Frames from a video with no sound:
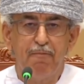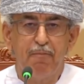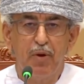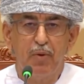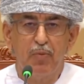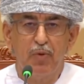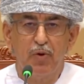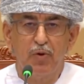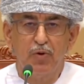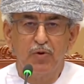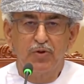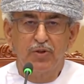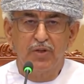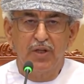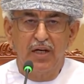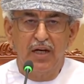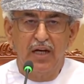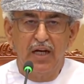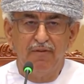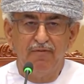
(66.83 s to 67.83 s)
people lost their
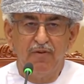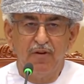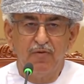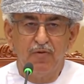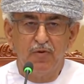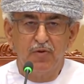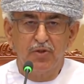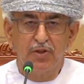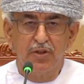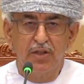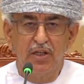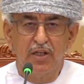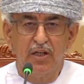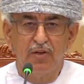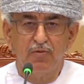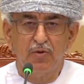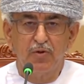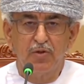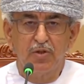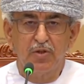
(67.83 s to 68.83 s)
life, unfortunately,
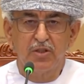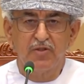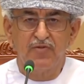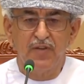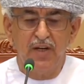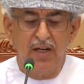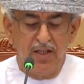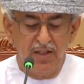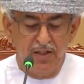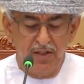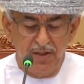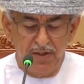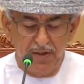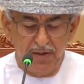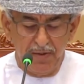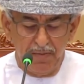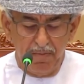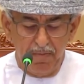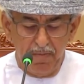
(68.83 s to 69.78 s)
for this virus.